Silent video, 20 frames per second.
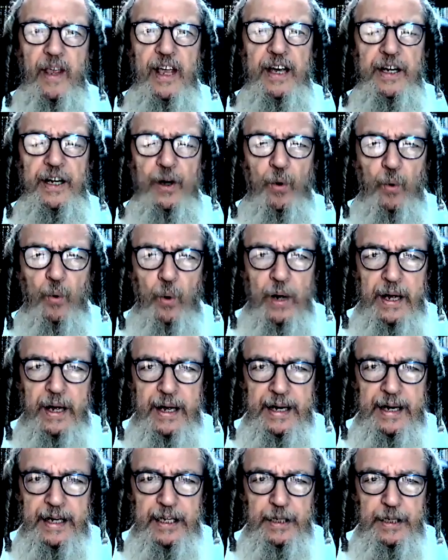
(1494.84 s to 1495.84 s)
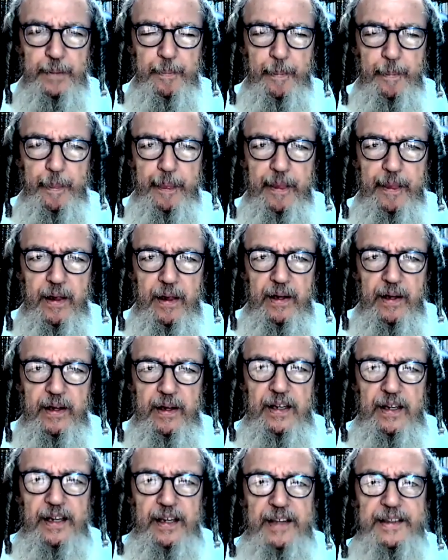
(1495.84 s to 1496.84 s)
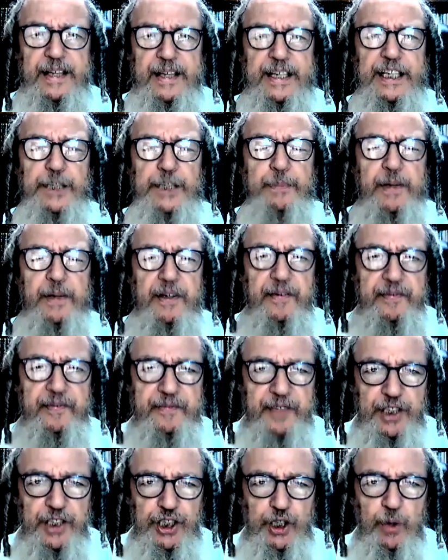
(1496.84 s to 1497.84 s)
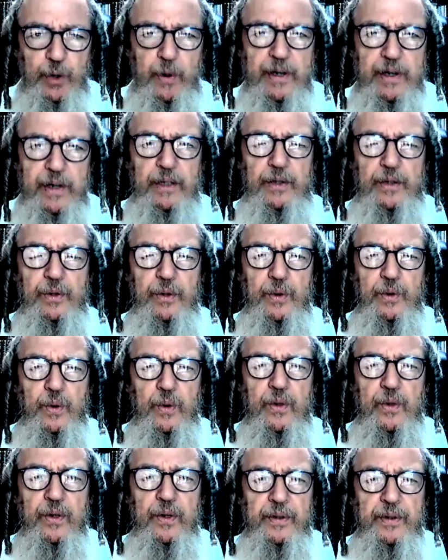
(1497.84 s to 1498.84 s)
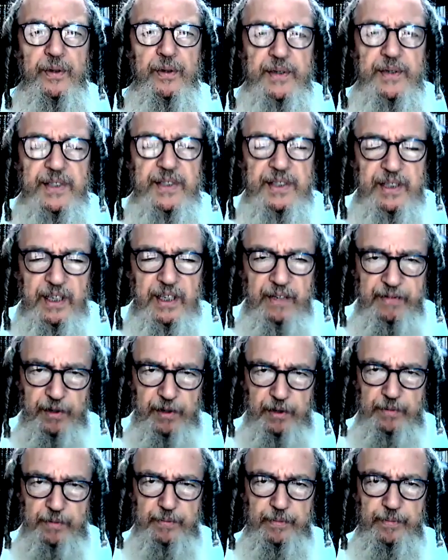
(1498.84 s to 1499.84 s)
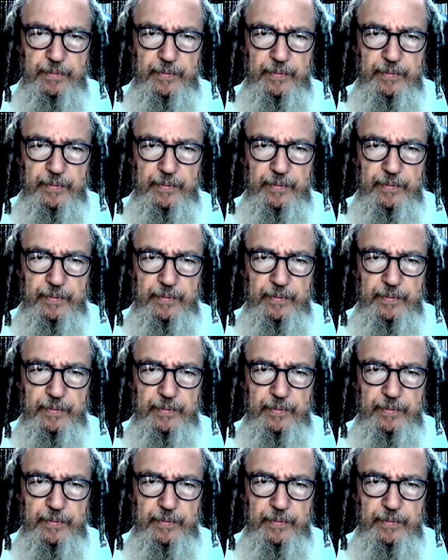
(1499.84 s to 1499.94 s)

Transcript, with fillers: in a way that is beneficiary to the receiver.